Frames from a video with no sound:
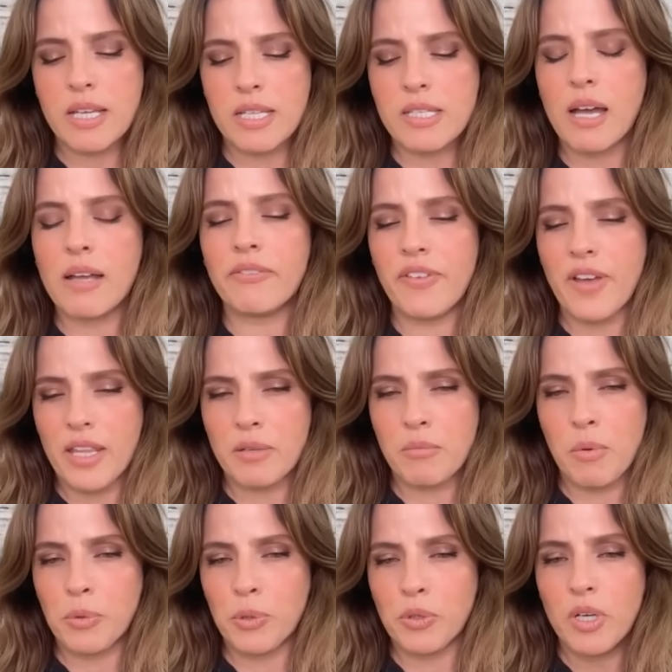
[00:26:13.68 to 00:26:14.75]

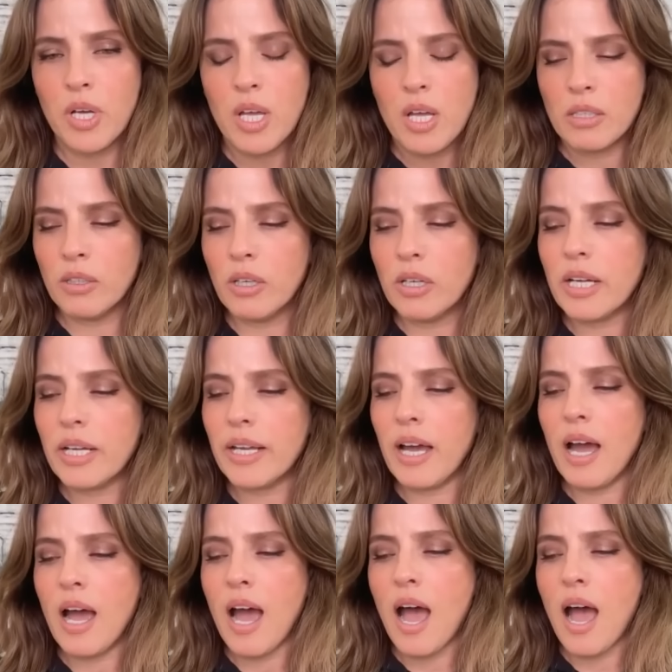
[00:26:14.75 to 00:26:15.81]
unfathomable. Look,
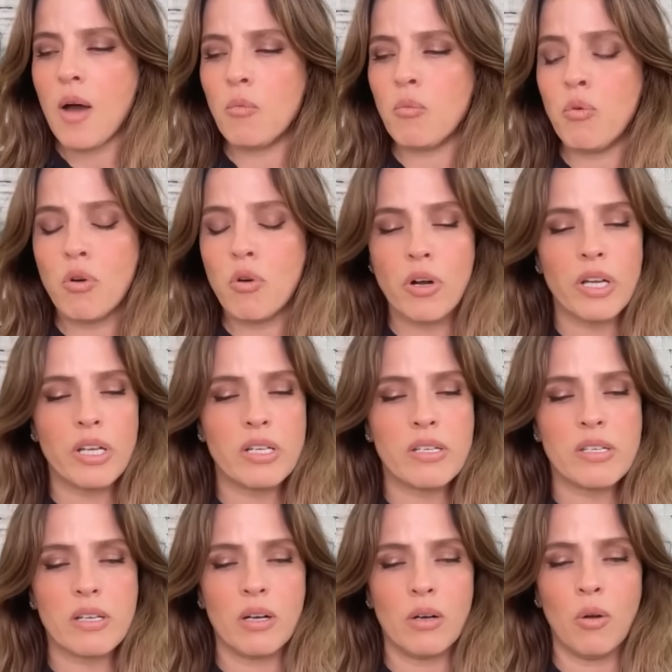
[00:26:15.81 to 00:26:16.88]
war is
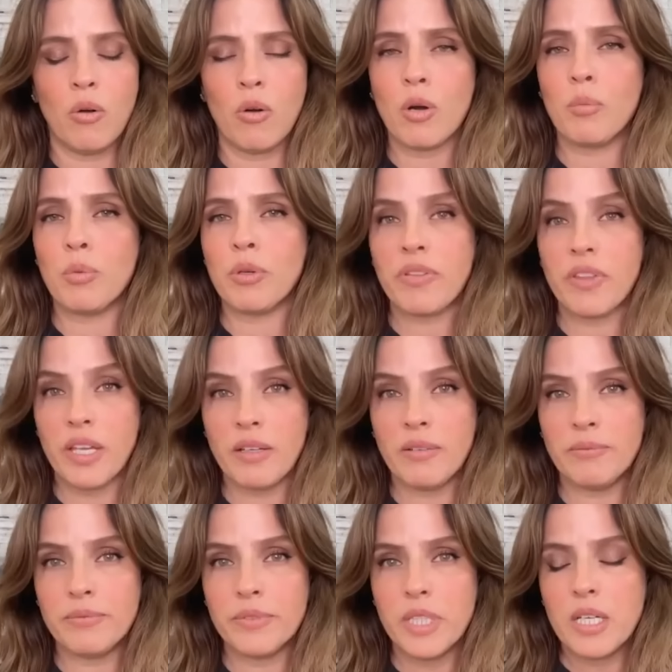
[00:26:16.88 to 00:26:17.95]
a horrible
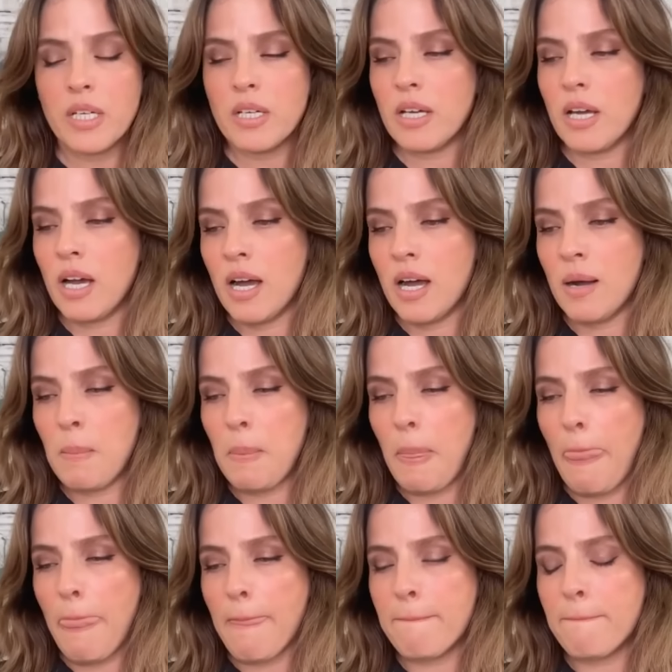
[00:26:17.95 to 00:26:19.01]
thing,
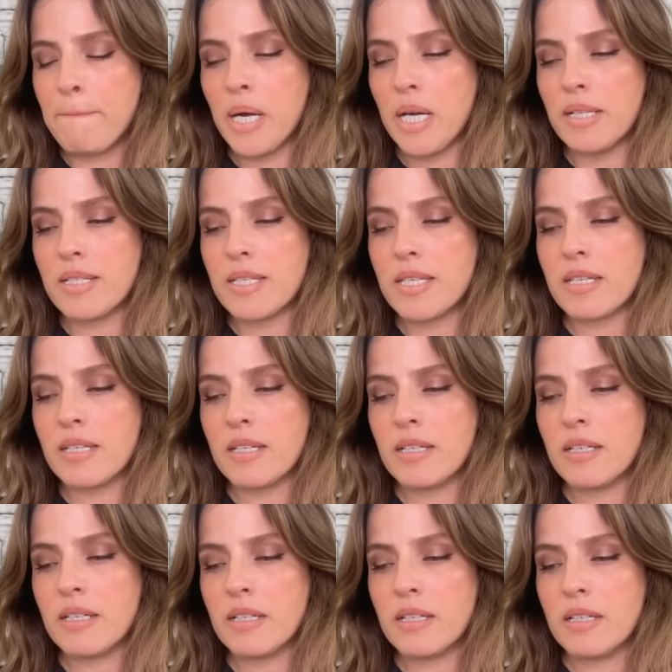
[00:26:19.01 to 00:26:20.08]
but
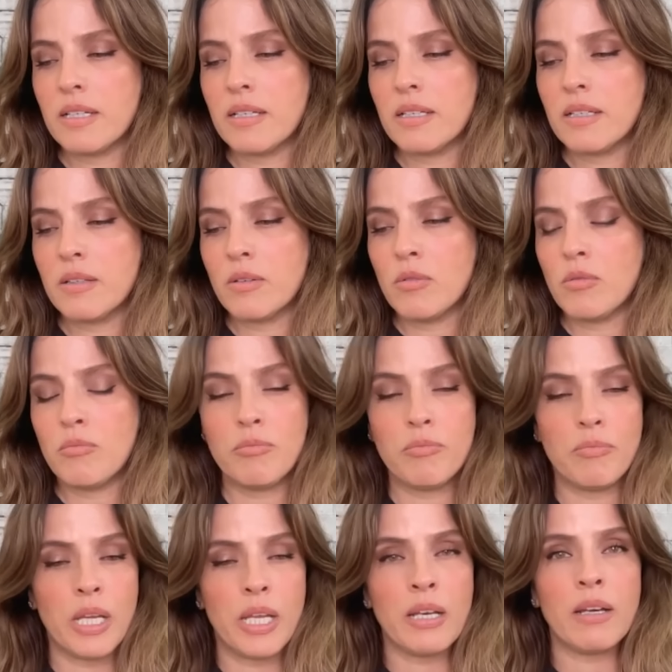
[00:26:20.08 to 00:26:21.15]

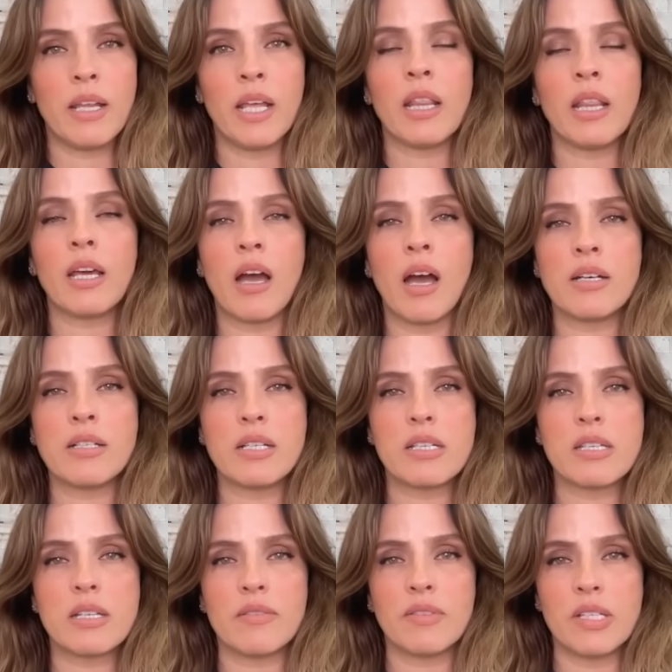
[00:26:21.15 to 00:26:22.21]
in the
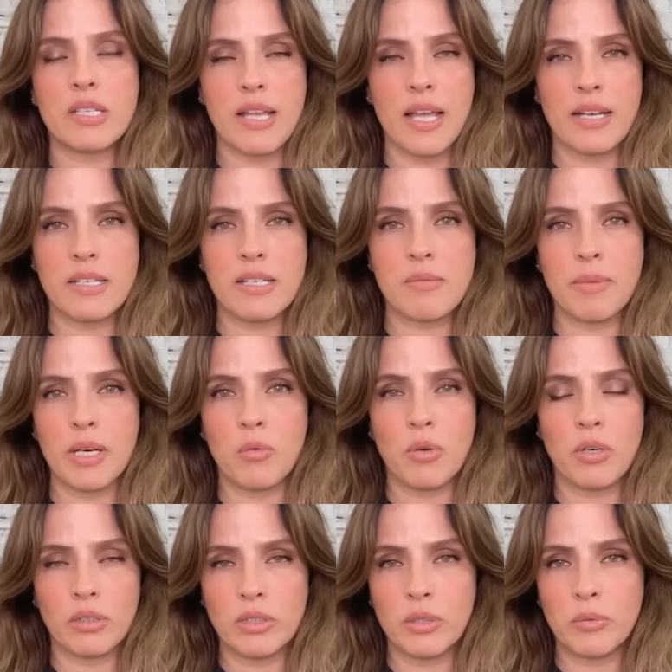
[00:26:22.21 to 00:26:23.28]
context of this anti-Semitic
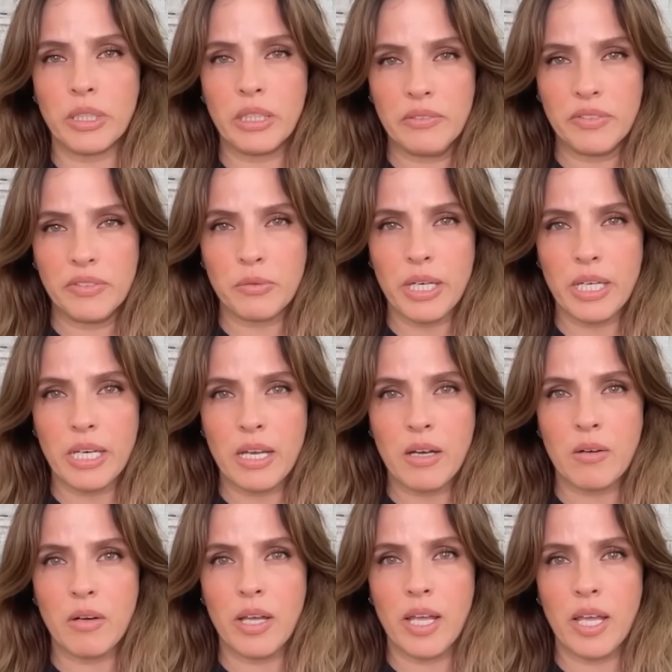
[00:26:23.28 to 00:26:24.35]
world that we live in right
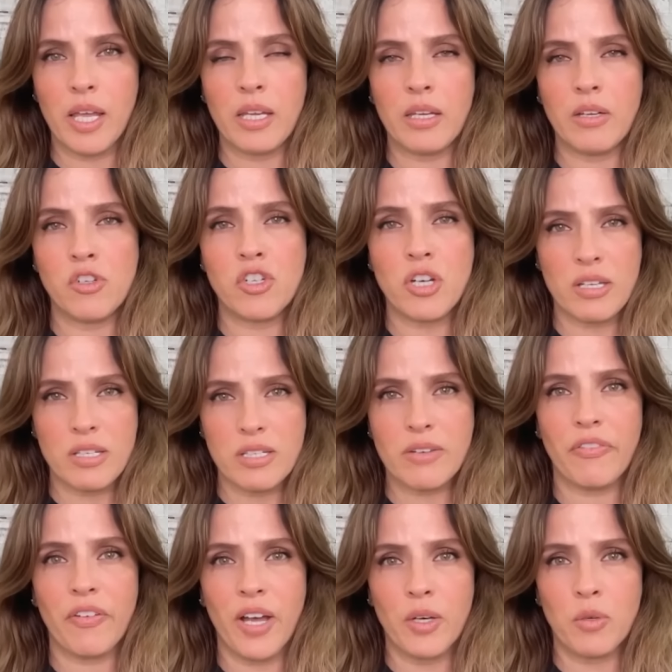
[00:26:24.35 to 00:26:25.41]
now, a
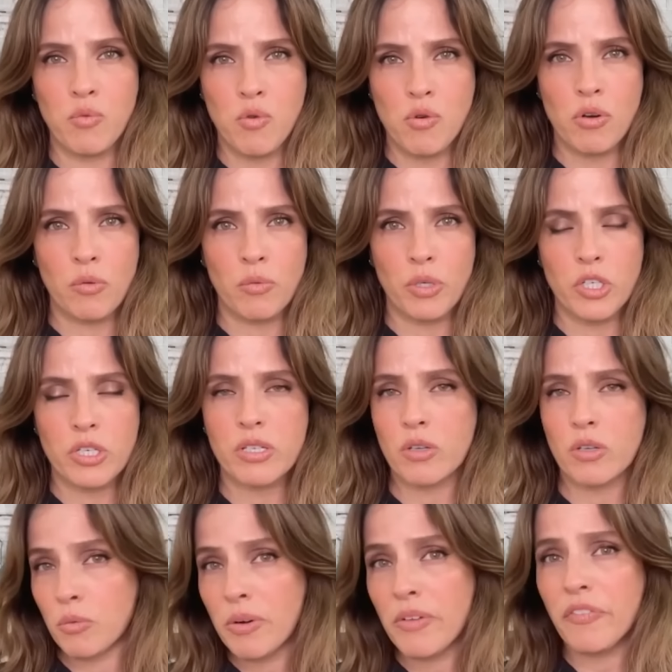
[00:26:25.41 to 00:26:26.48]
justified war, which is a
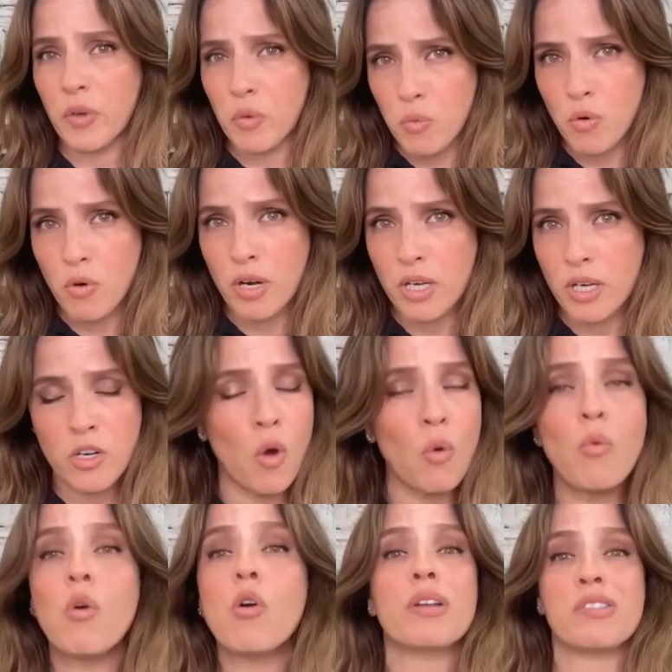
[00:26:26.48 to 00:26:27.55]
horrific war, and no
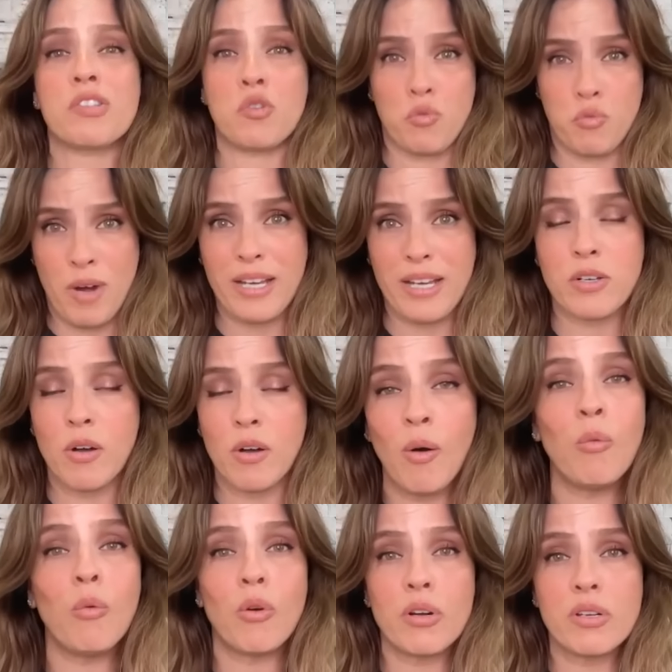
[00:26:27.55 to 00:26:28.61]
war is great, all
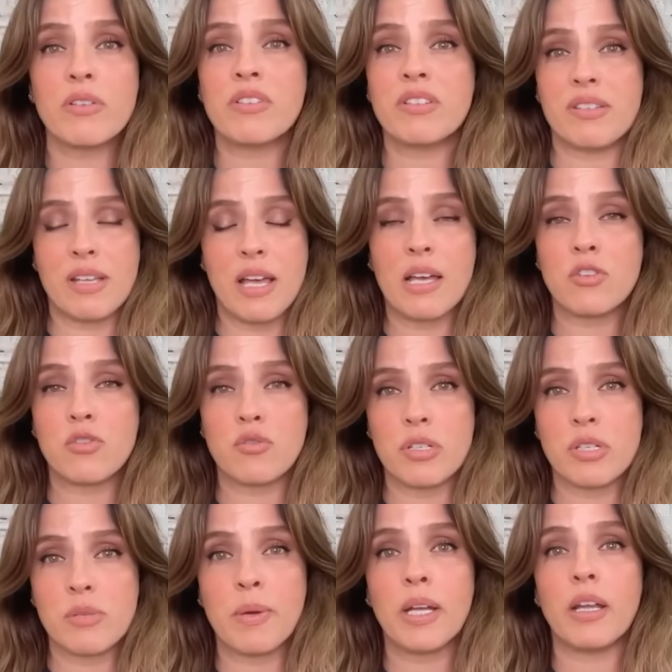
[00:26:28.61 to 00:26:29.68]
wars are
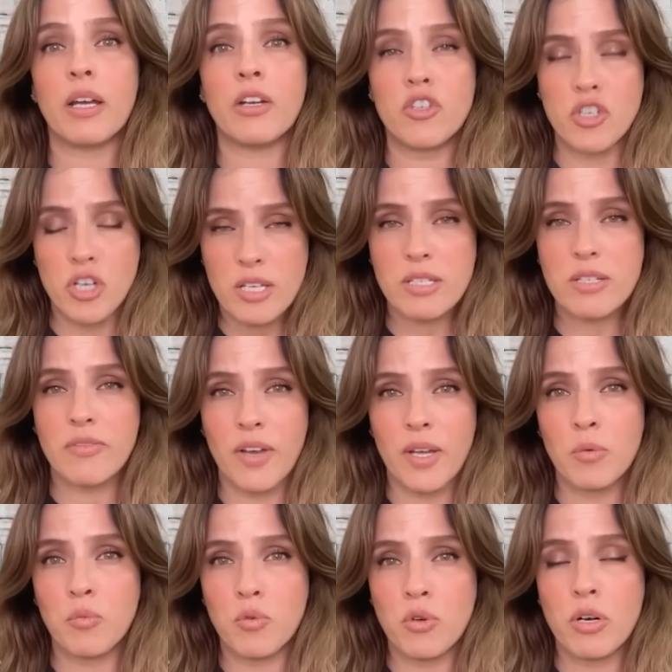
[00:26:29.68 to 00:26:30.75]
disastrous, but a
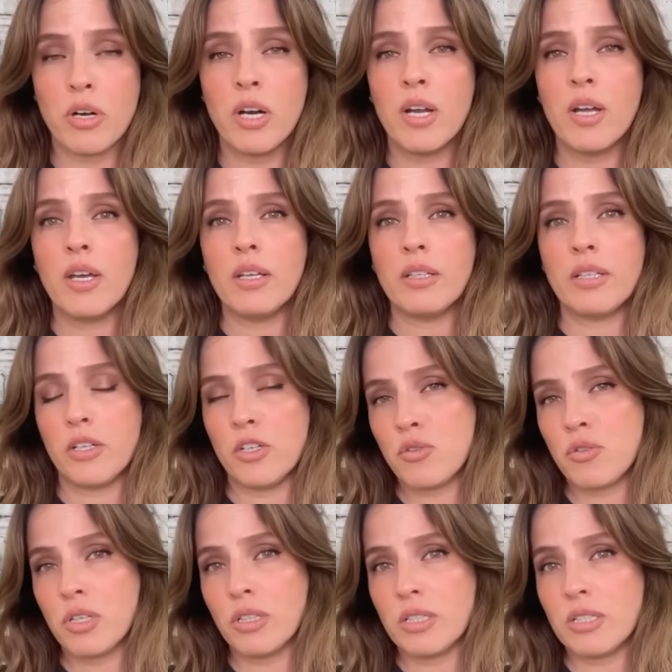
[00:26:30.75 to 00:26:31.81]
justified war that
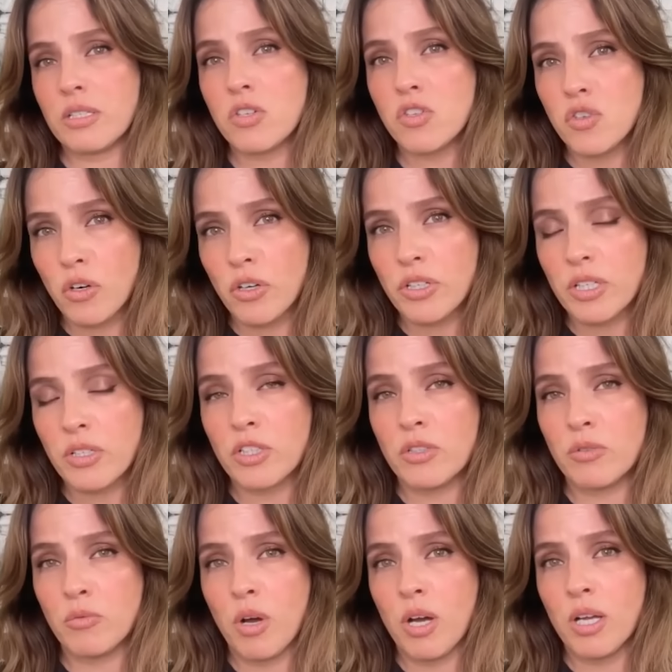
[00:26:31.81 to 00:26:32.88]
Israel didn't start and
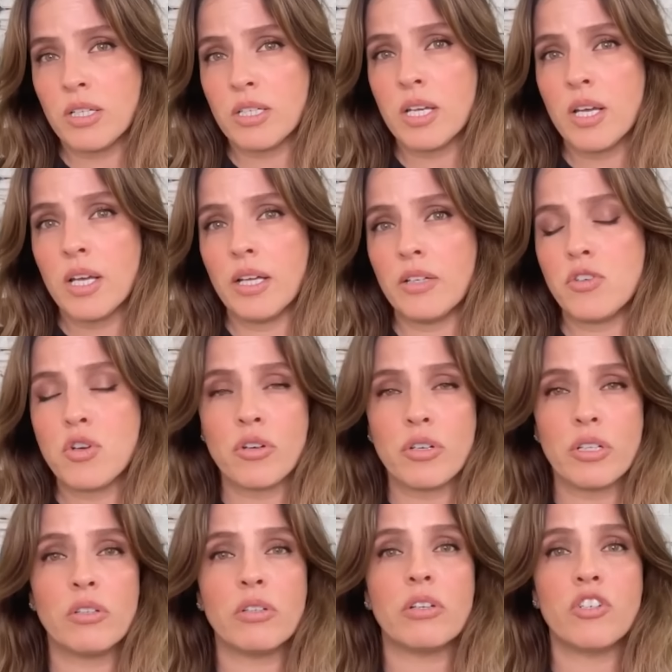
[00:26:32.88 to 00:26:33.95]
didn't want had turned
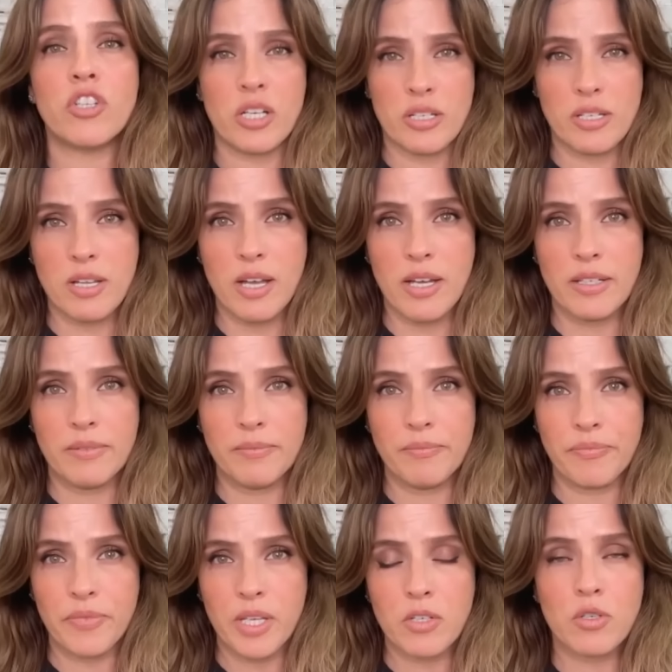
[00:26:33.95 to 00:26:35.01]
into a genocide
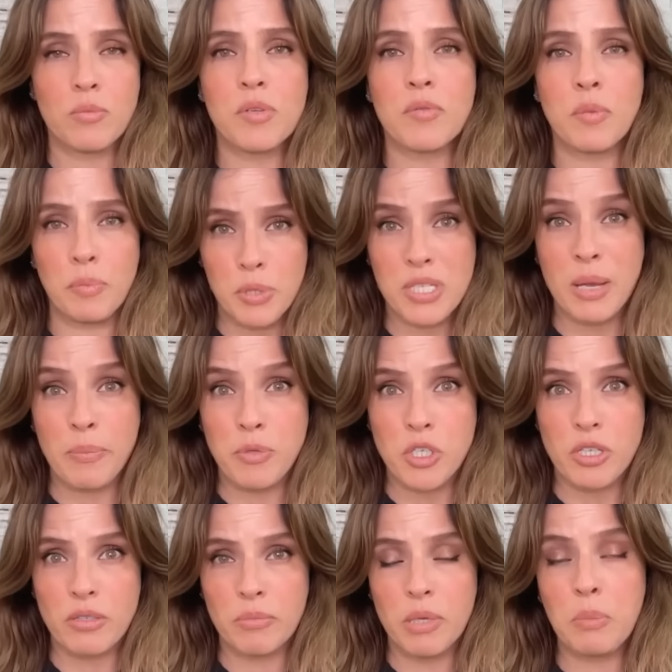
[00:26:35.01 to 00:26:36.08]
in terms of the
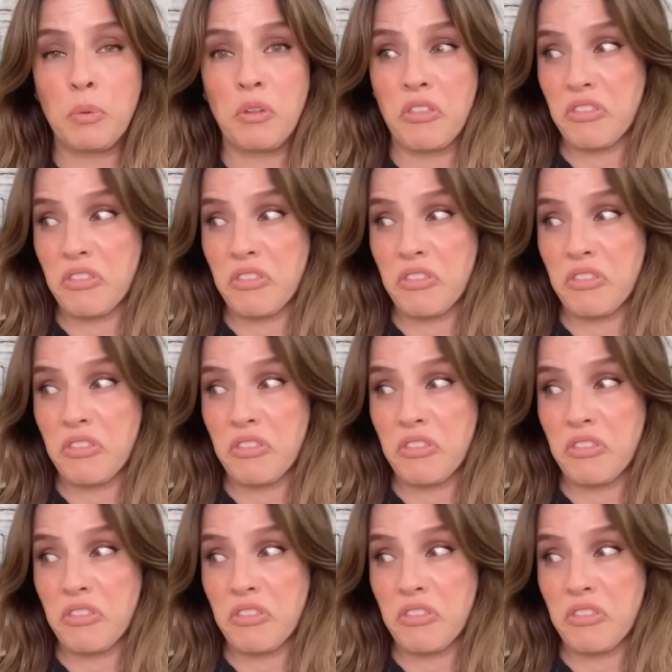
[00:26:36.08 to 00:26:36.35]
perception. People